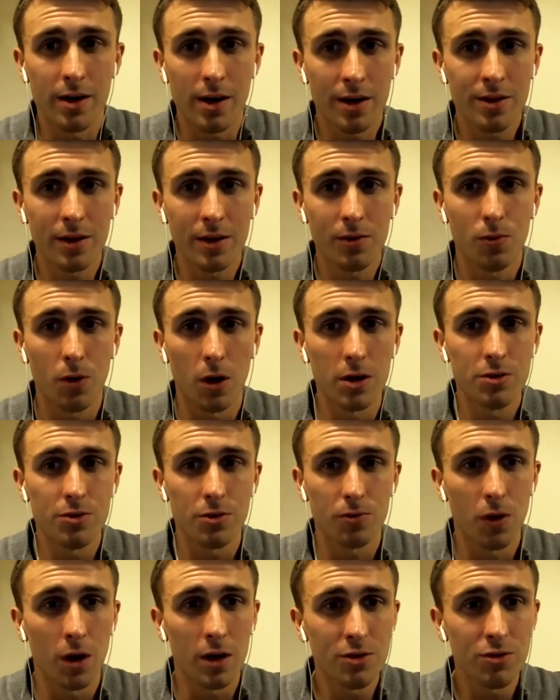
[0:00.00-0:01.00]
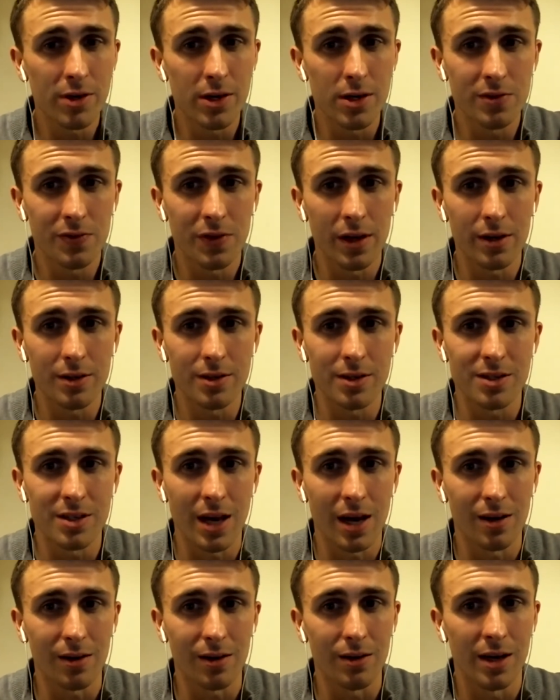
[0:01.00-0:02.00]
I think Rodri has failed to
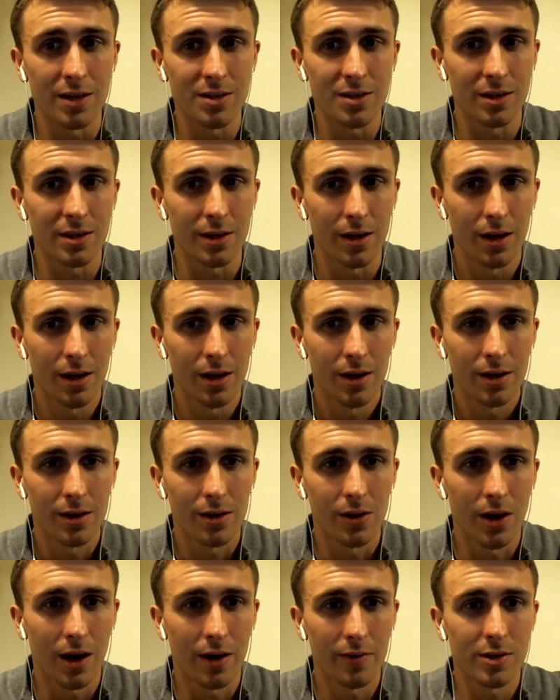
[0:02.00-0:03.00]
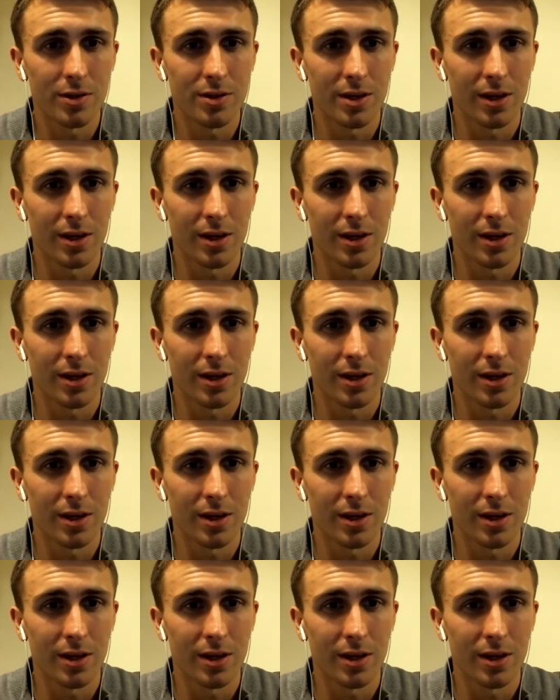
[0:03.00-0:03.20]
settle, hasn't he? You'd have to say.